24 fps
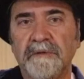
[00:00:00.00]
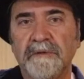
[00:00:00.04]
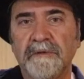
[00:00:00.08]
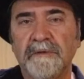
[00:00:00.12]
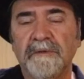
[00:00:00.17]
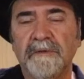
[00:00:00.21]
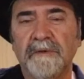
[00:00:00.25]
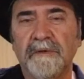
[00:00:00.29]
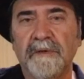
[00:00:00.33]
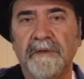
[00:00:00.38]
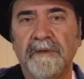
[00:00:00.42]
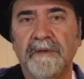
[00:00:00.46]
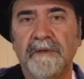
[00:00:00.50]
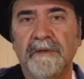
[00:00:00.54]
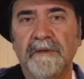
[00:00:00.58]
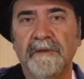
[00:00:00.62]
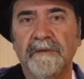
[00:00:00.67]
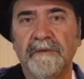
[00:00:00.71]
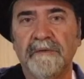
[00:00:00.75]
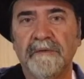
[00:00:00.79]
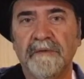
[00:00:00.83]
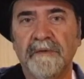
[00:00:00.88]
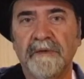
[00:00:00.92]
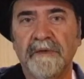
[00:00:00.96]

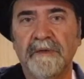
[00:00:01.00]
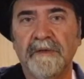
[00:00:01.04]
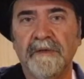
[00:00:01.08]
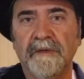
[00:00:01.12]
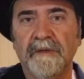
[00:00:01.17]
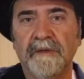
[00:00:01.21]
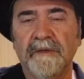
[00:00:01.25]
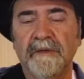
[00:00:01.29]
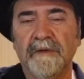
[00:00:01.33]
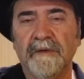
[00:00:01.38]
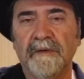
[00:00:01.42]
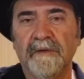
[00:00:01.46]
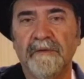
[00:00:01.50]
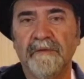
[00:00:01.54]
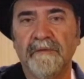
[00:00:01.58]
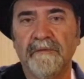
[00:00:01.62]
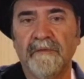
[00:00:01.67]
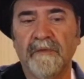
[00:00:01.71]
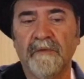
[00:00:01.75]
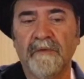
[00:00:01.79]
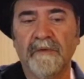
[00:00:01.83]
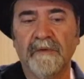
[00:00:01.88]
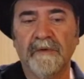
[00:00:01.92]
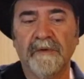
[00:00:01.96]
2, 3,
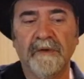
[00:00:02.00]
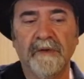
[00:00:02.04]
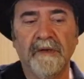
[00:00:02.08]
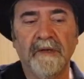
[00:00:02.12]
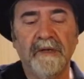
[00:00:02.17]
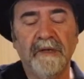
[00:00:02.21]
4.